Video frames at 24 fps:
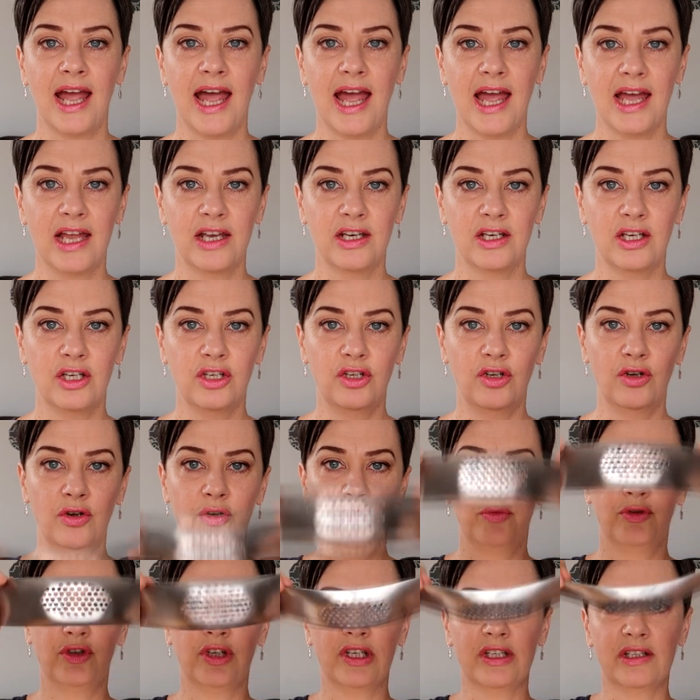and
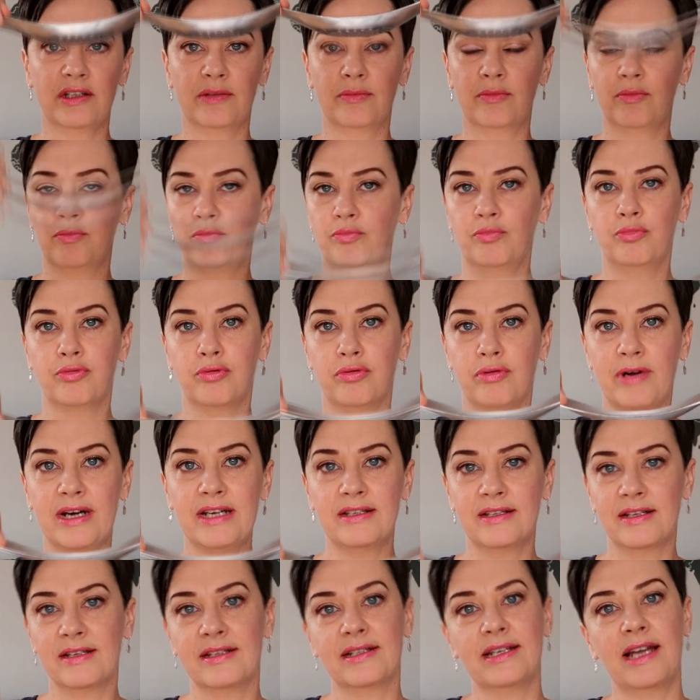you just
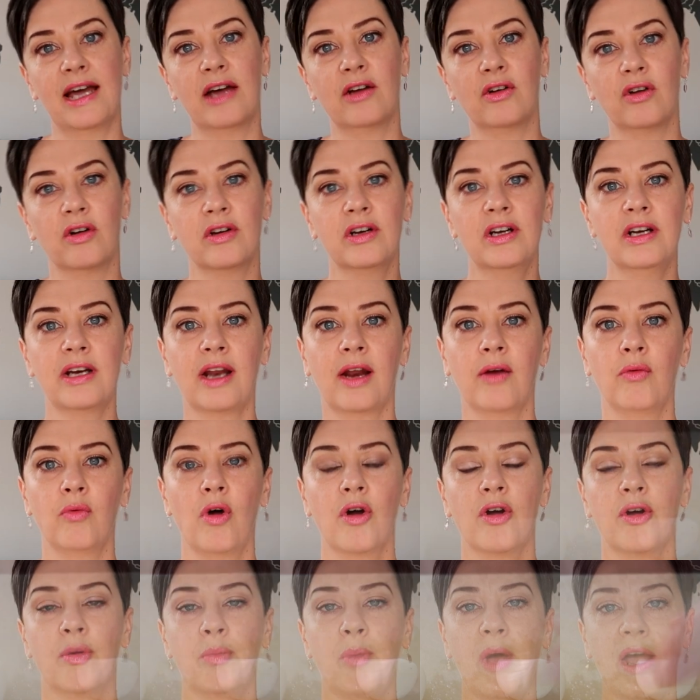press this down on it and rock it